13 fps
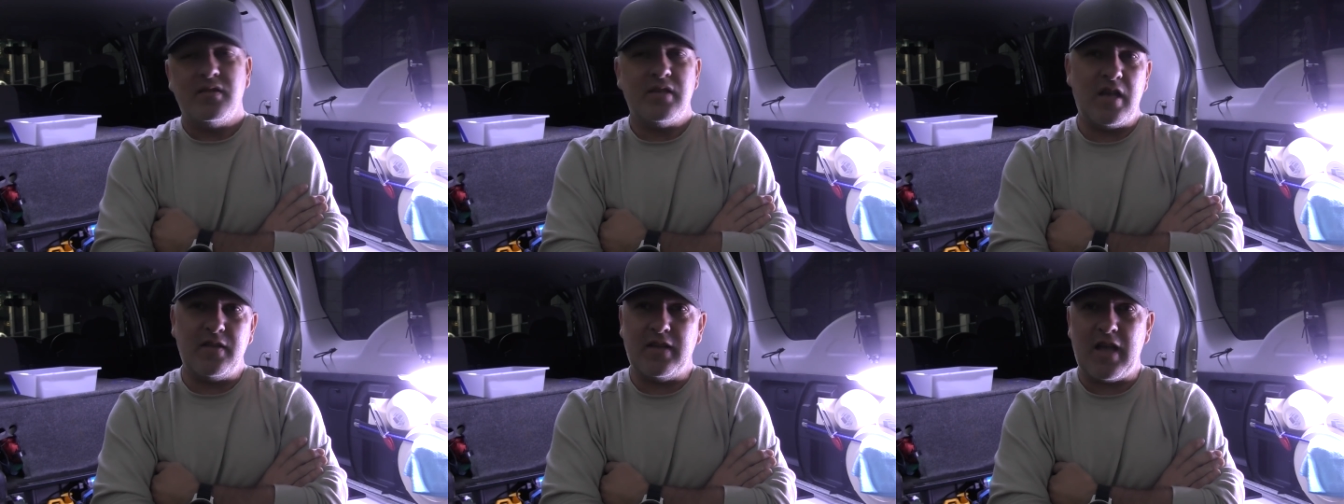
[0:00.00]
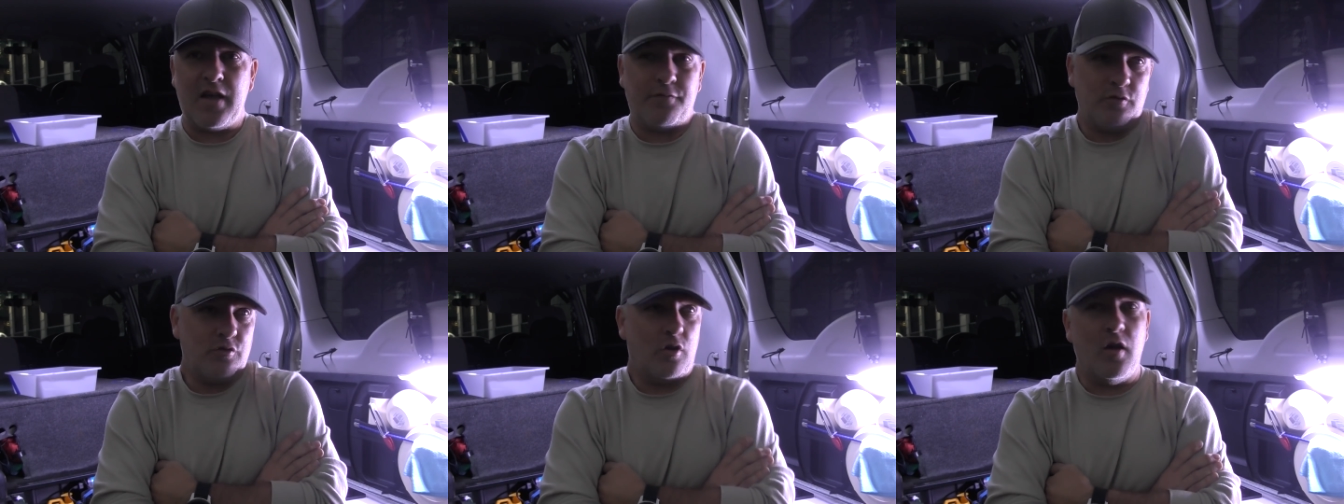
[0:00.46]
take the car
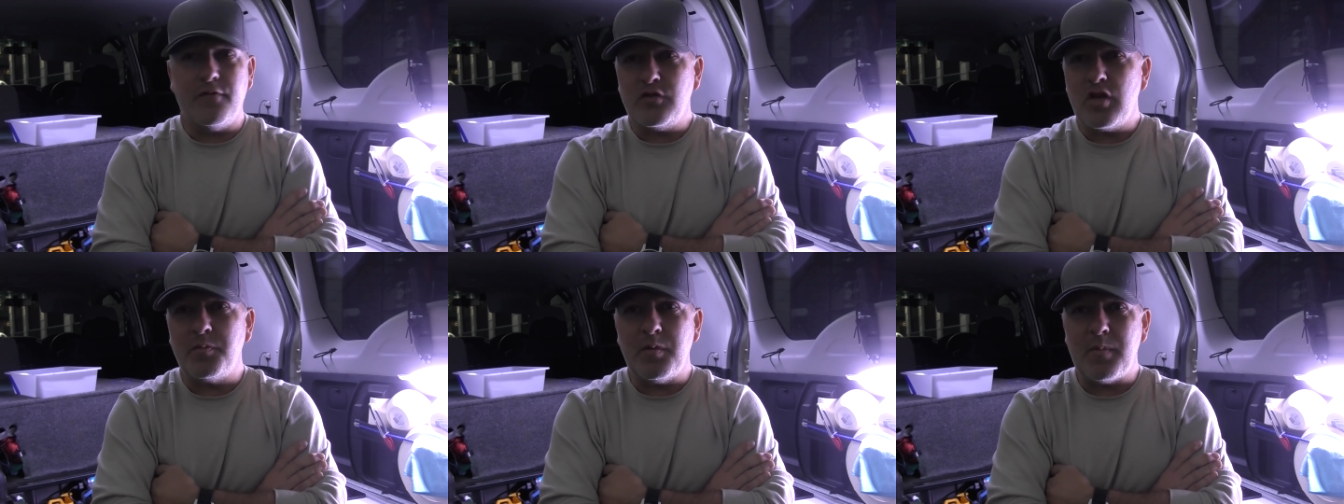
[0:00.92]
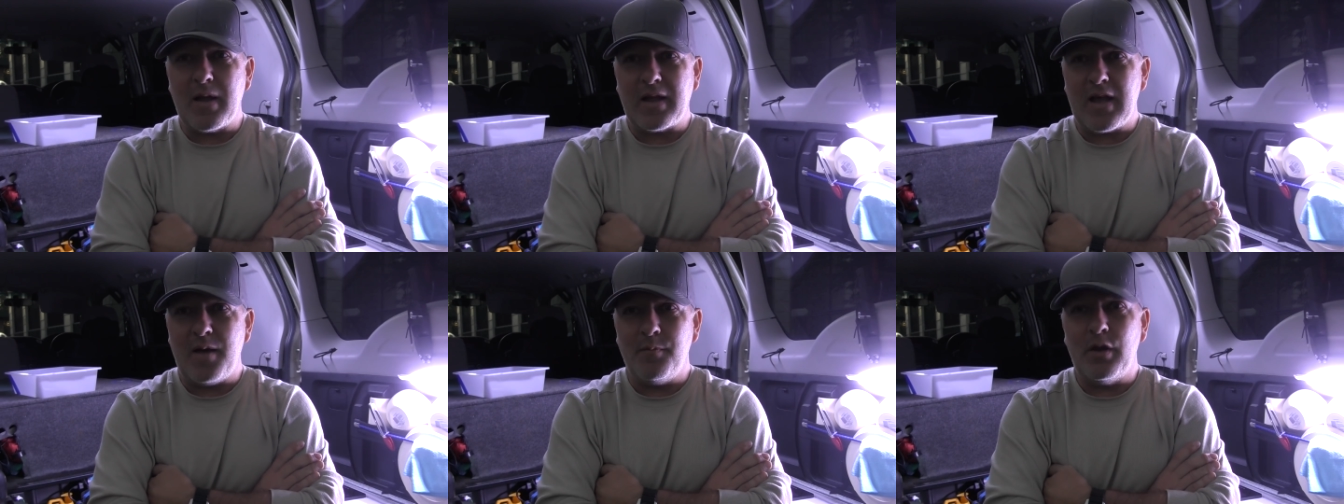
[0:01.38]
for a drive, top it
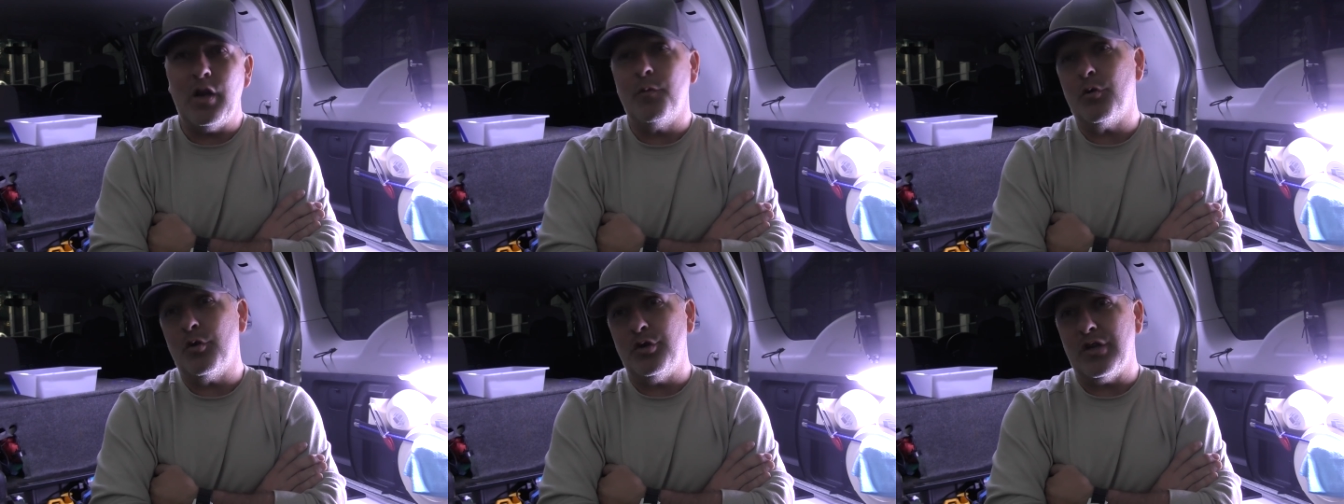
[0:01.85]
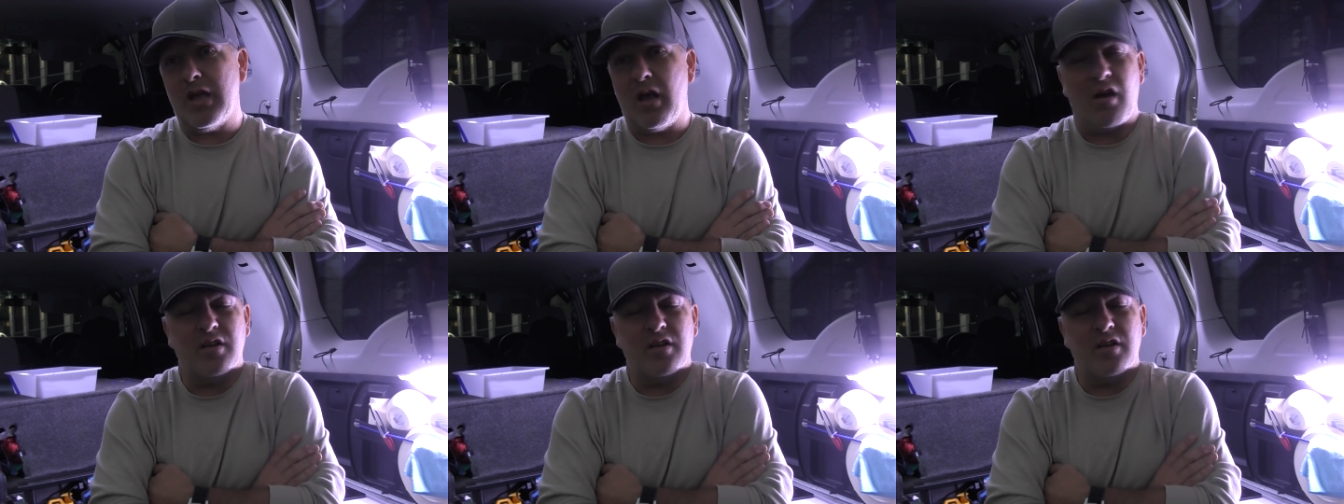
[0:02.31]
back up, and I'm good to go.